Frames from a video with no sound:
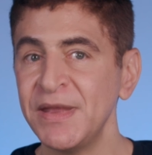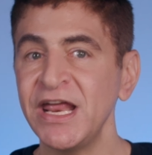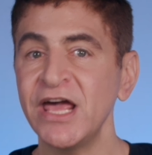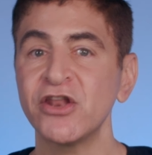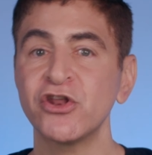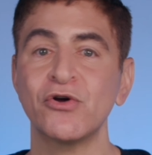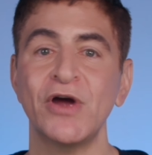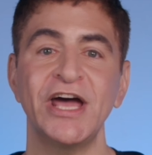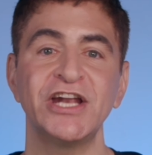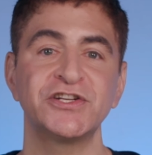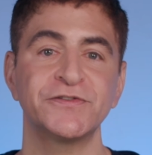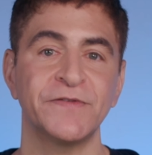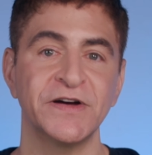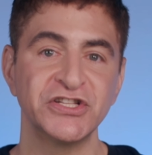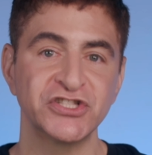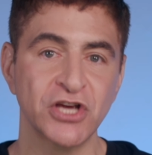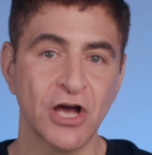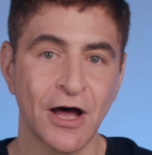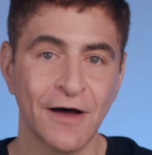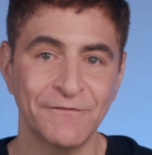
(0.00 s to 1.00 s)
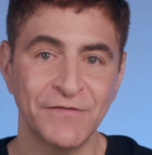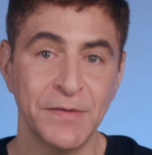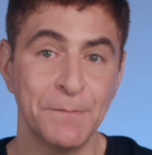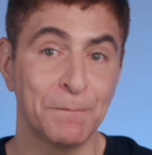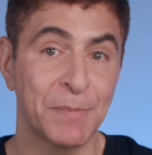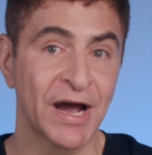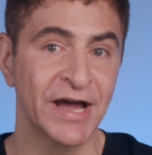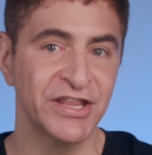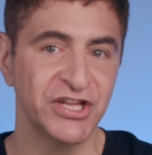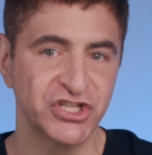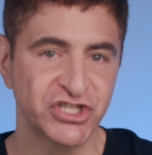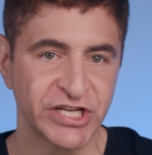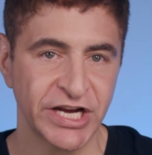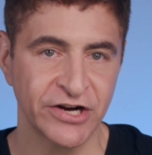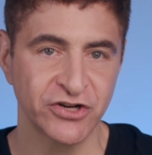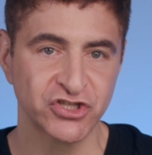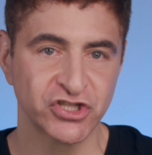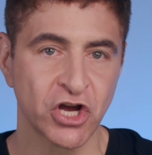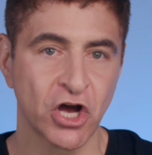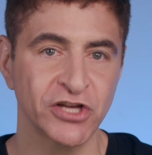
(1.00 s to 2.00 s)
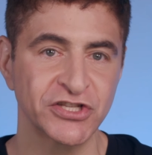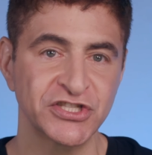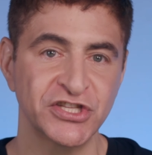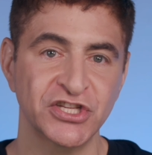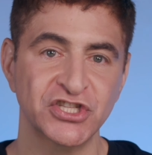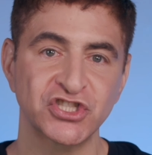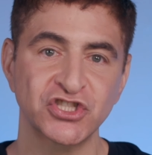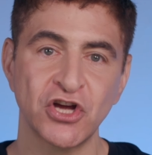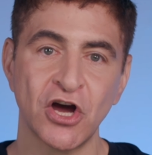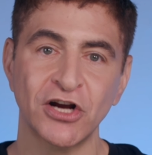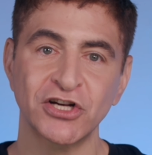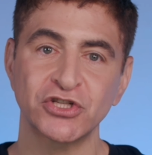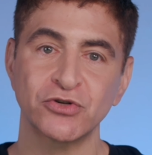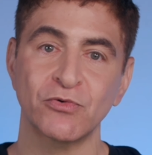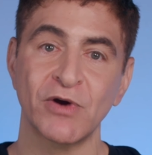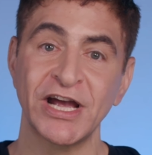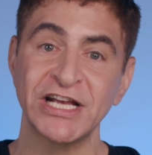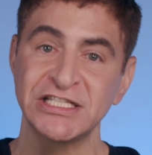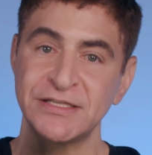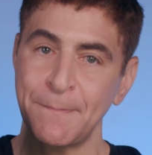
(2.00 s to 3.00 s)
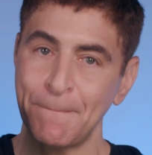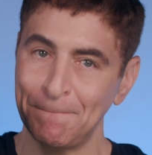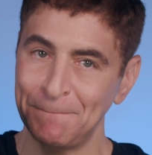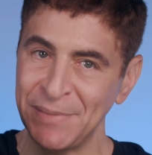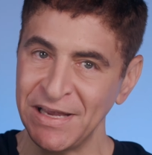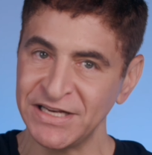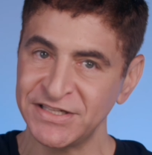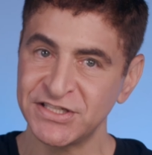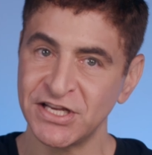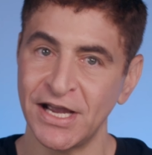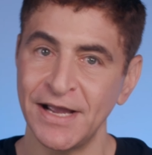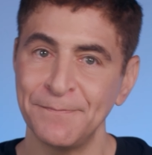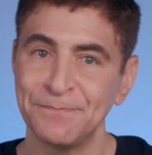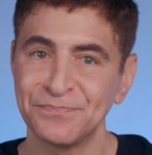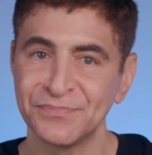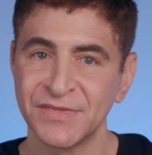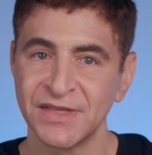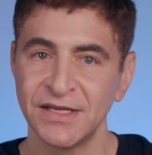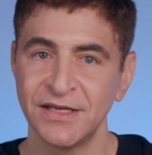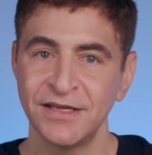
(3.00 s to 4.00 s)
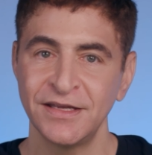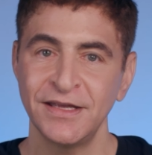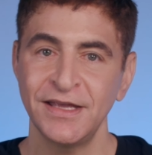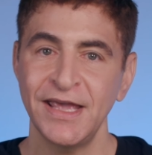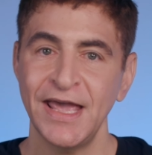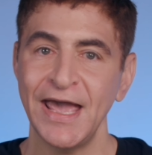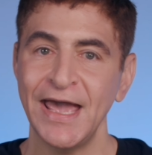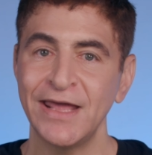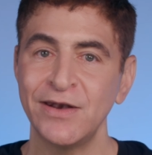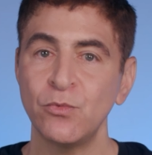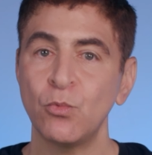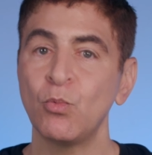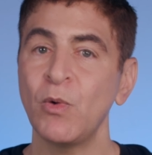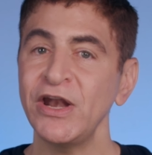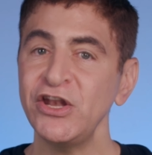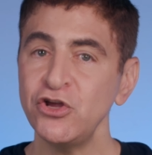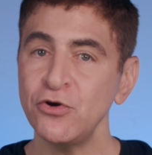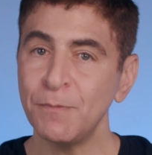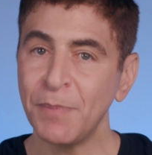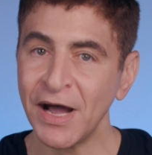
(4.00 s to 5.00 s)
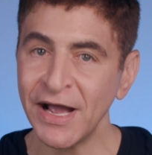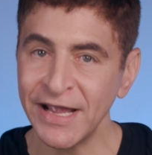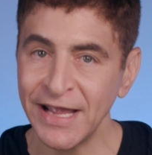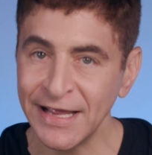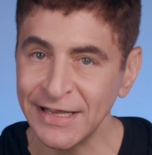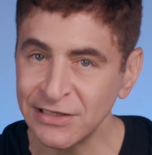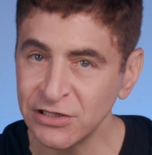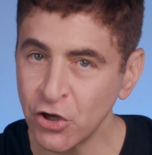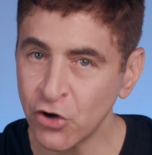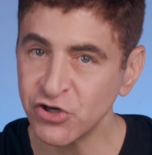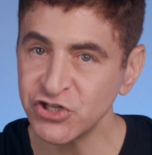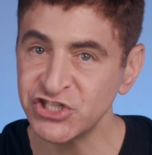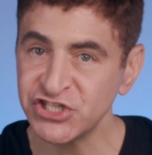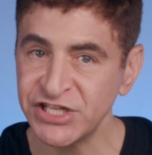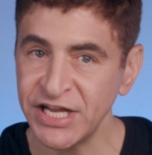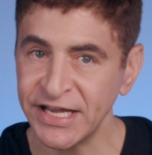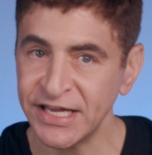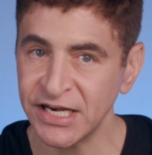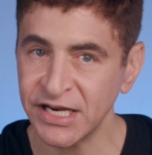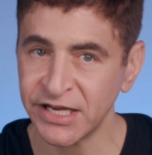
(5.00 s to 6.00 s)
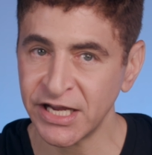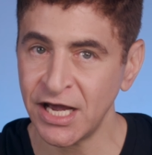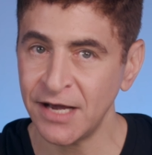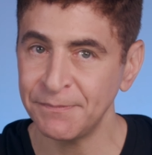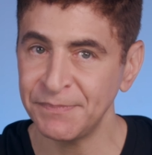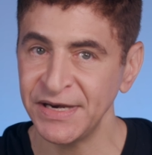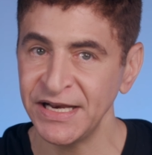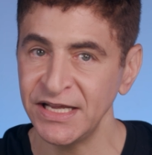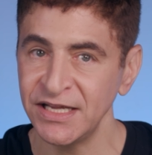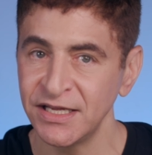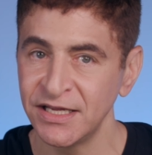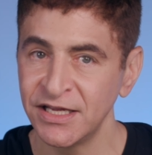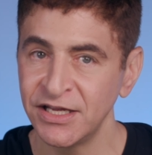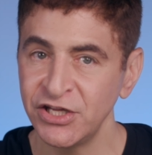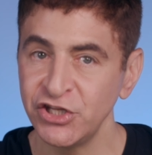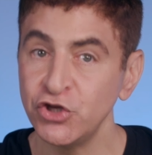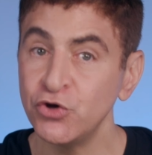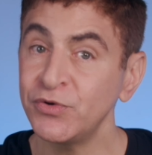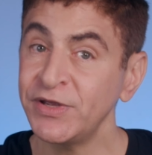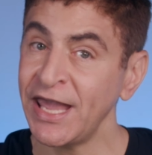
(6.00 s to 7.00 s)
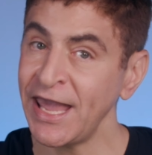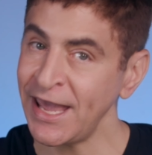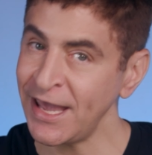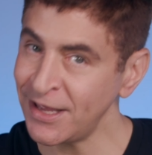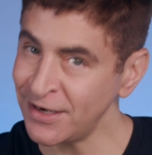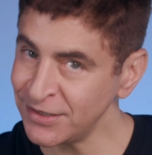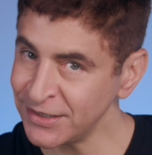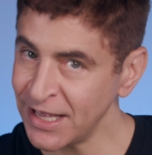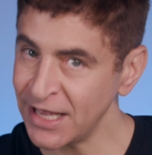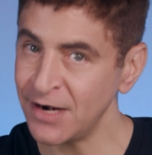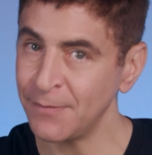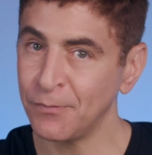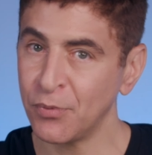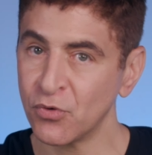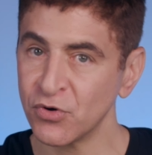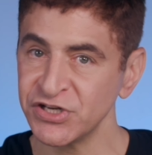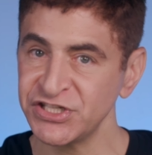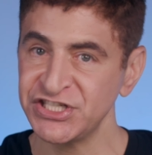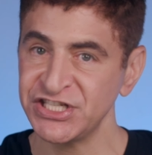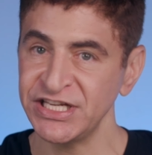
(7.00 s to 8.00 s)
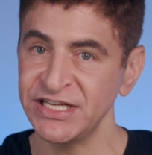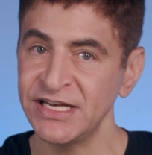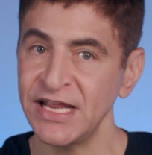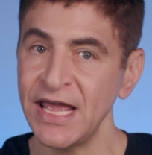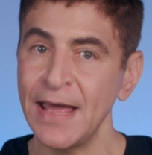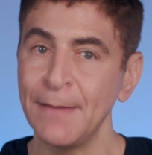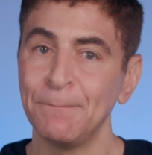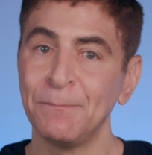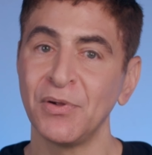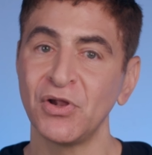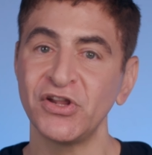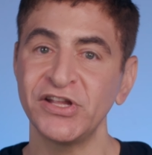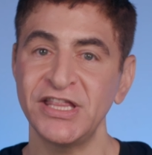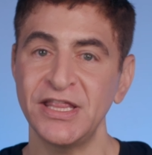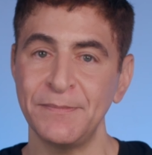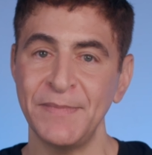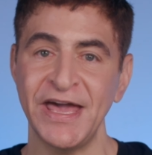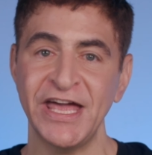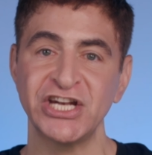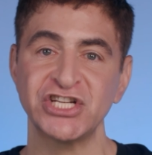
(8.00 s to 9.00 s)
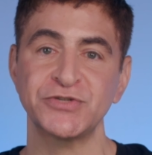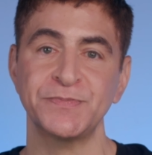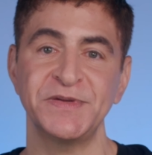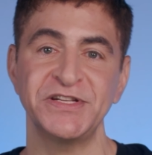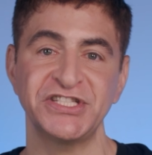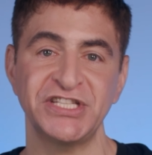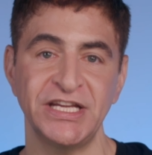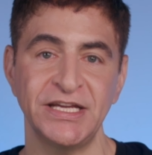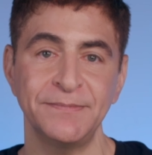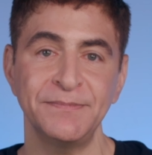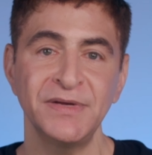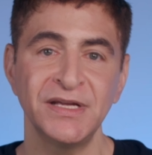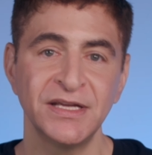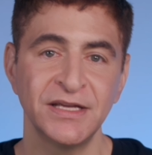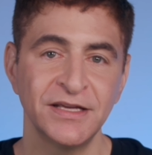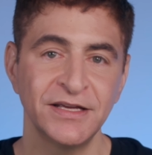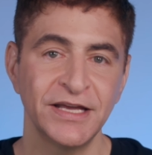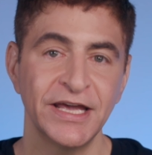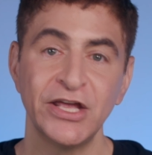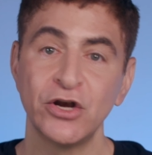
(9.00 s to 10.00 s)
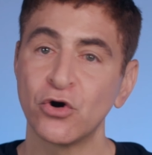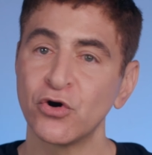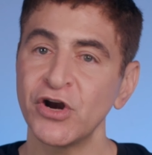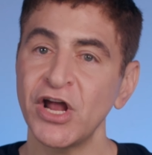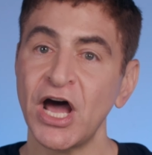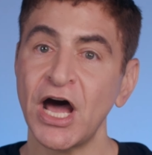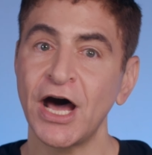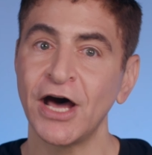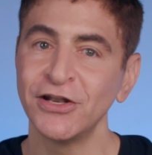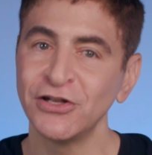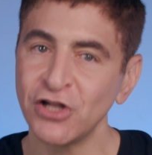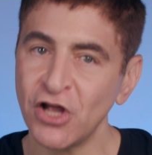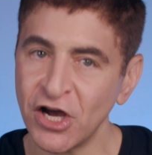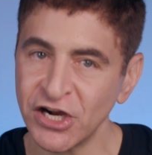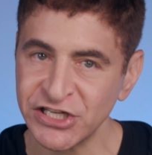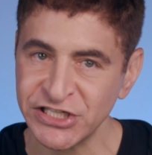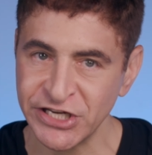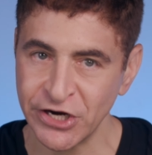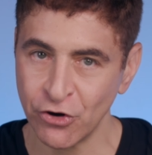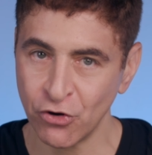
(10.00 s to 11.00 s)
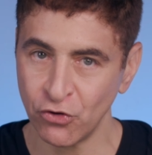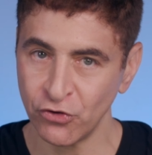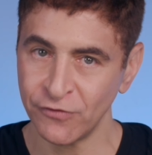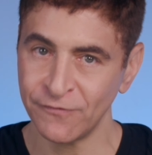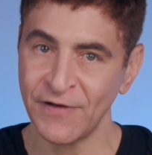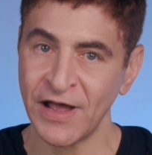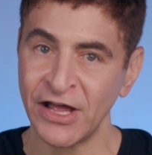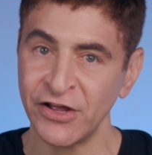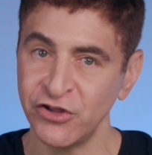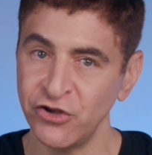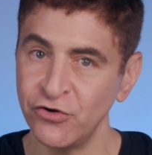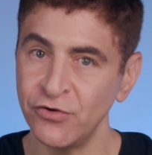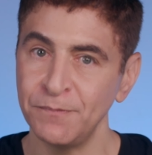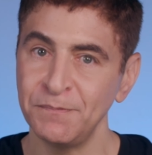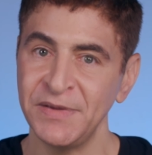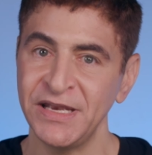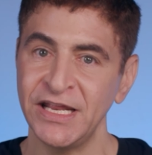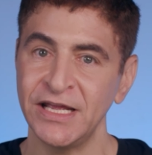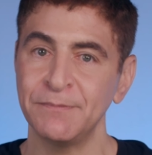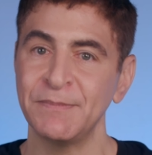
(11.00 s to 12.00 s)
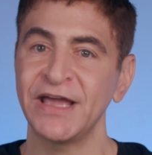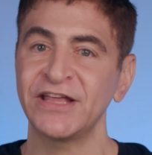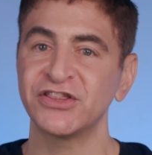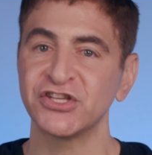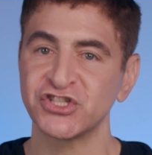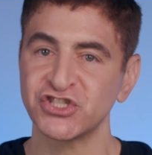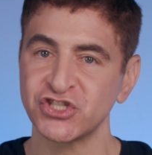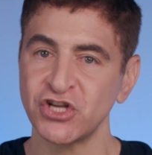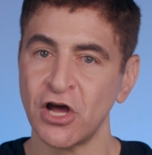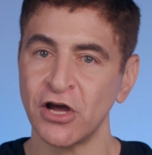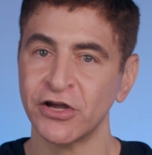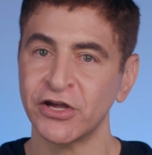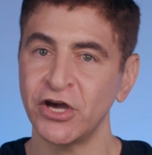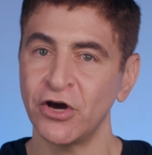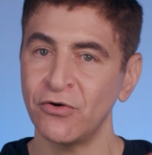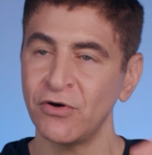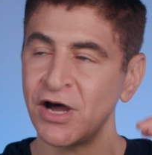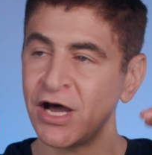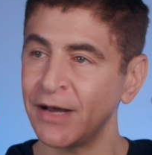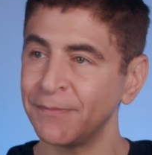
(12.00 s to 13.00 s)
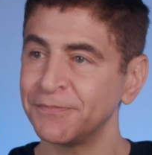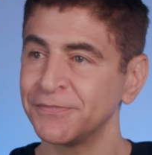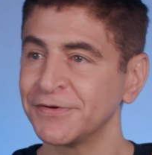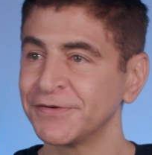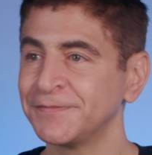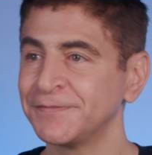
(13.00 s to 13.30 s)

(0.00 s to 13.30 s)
many other hedge funds often buy the shares, causing the stock to rise big time. And when you buy a large stake in a company, you can get a board seat and bully the management team in order to unlock shareholder value, meaning make the stock go up.